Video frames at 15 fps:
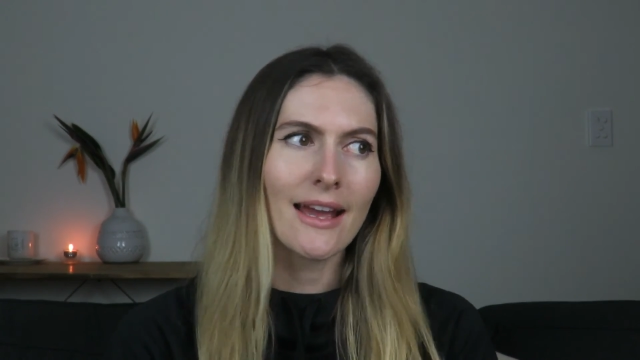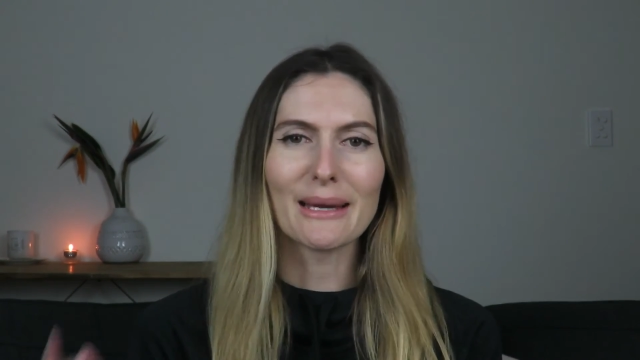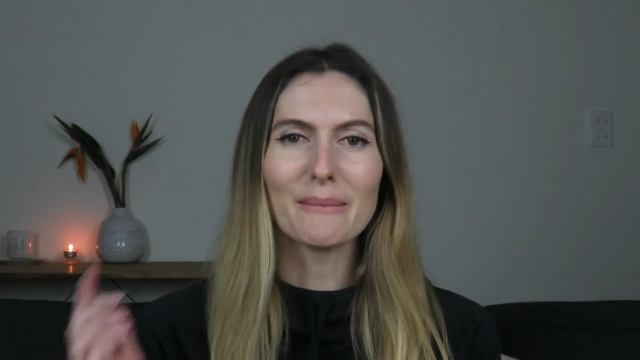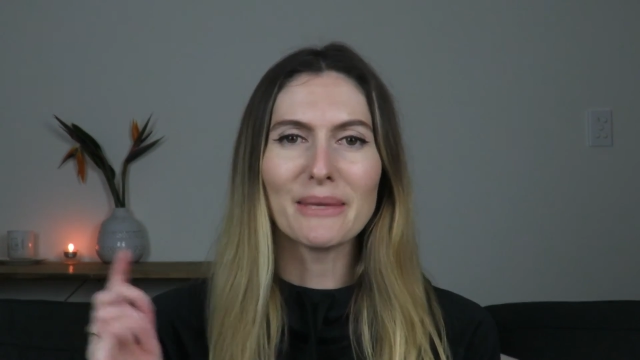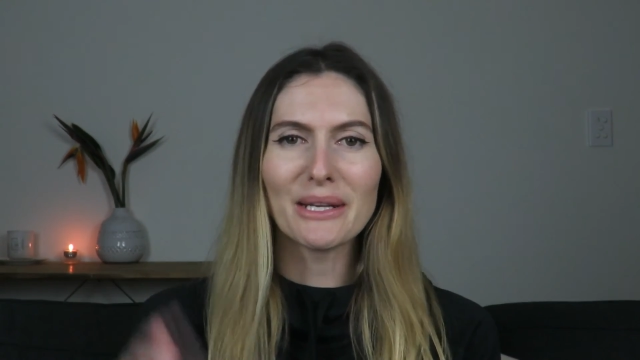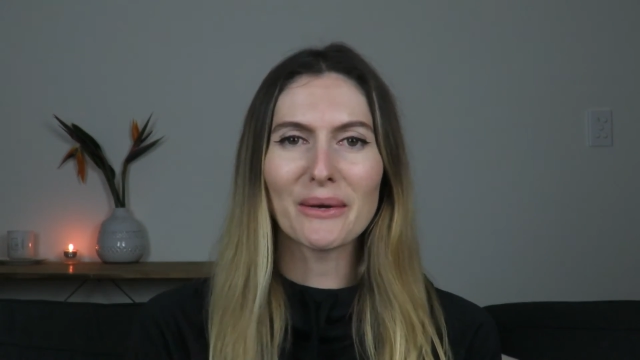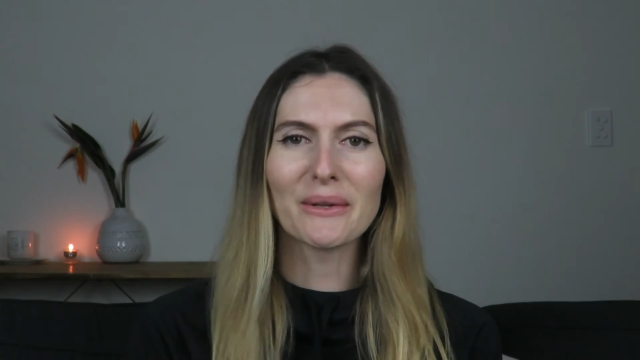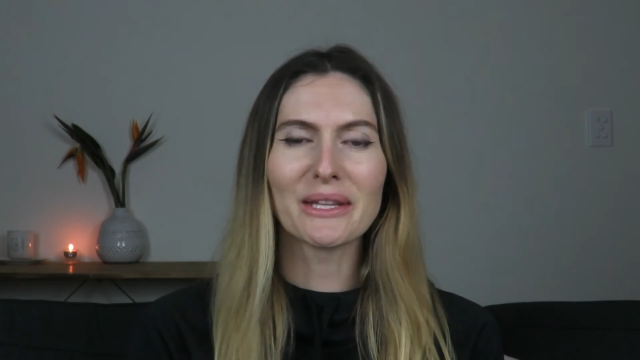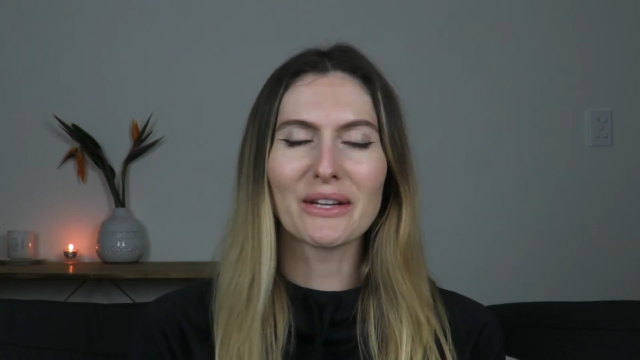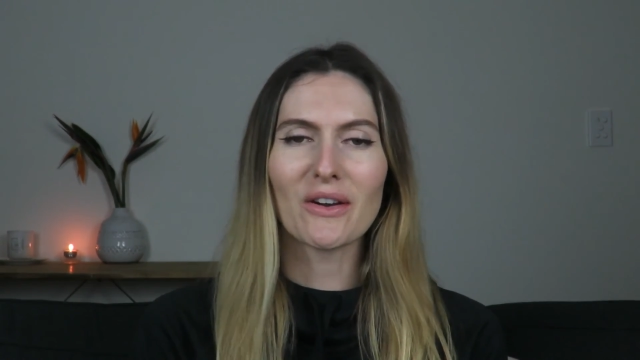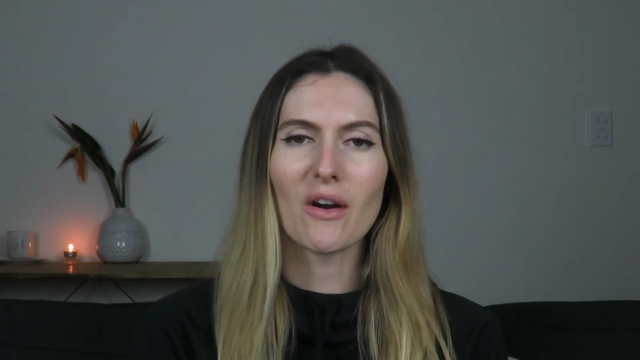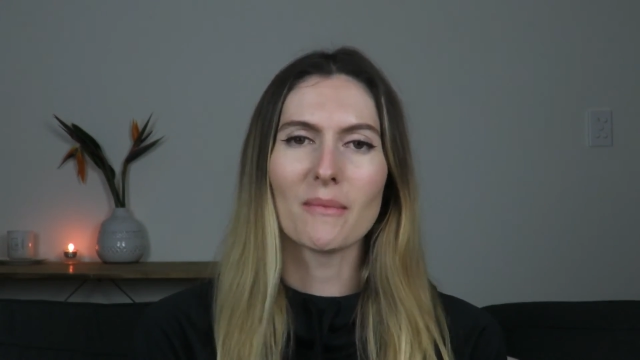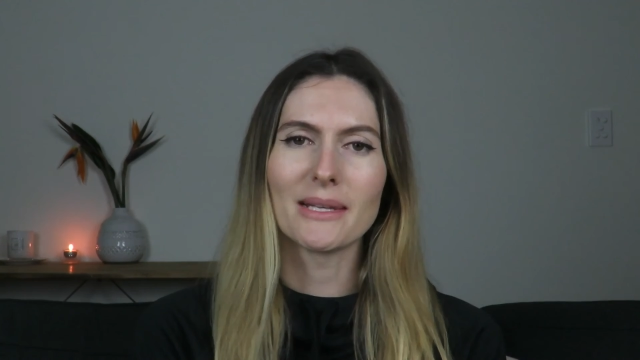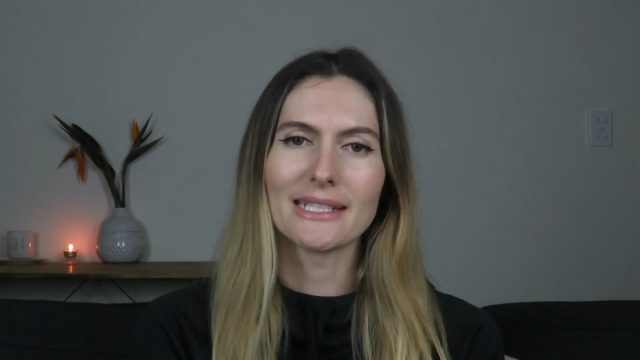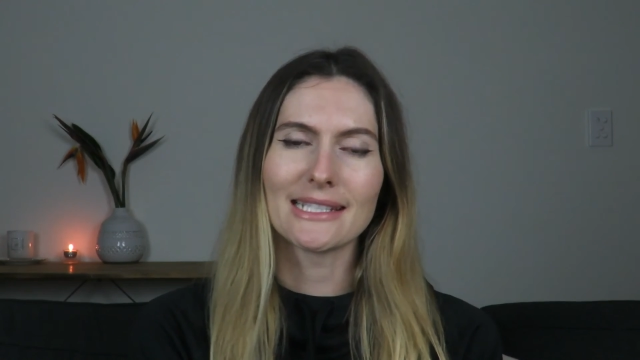let me know in the
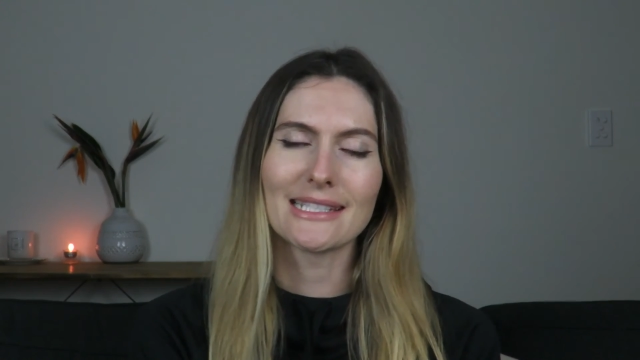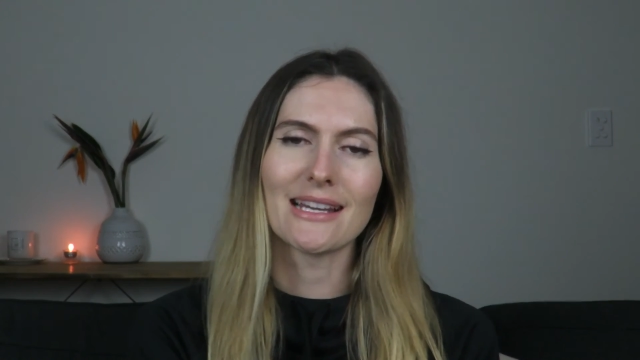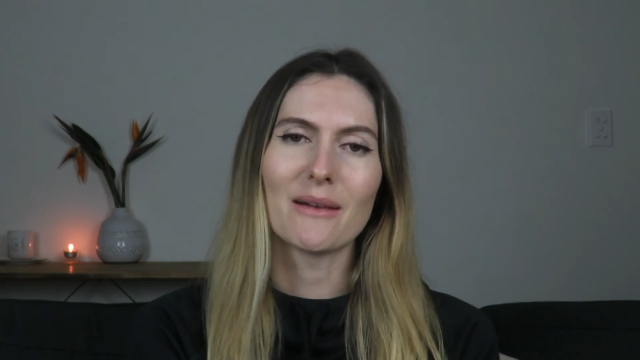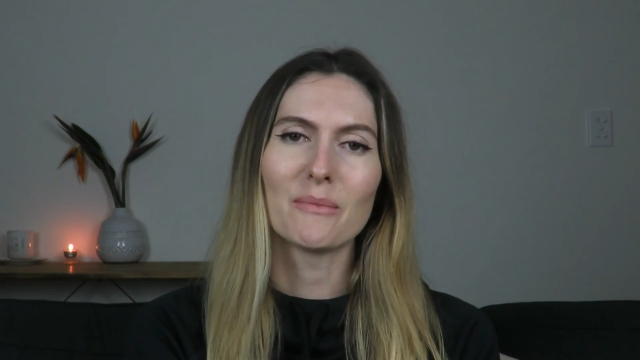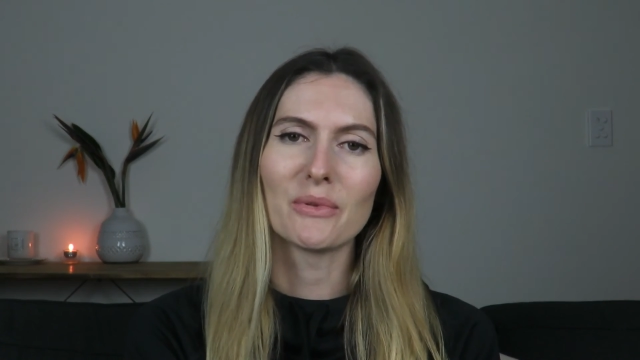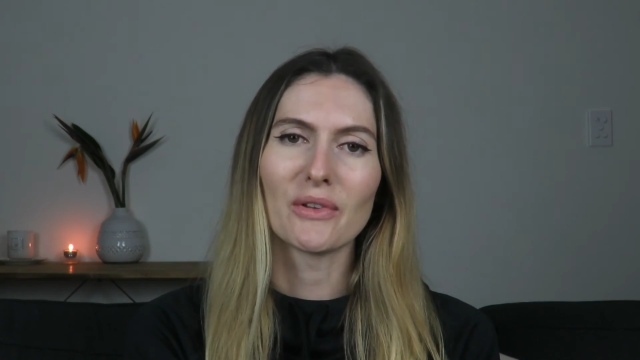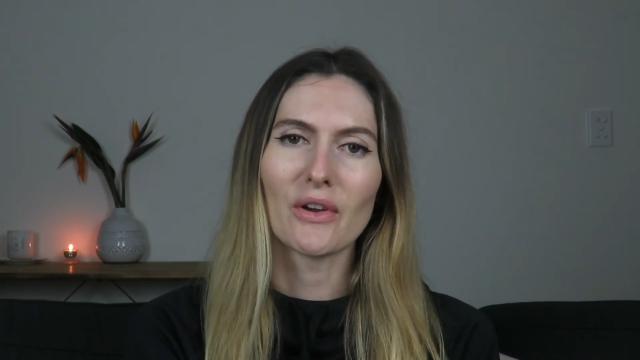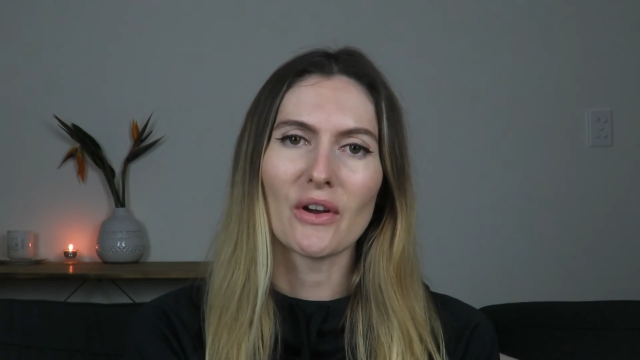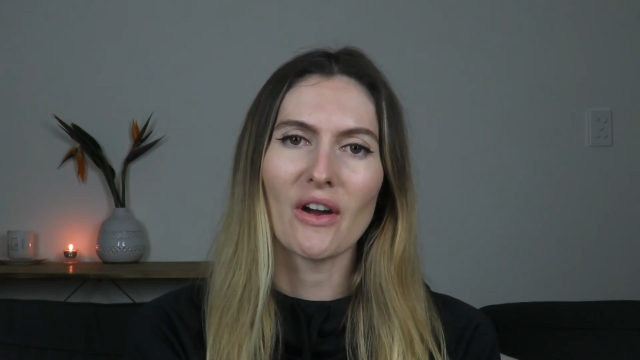comments down below.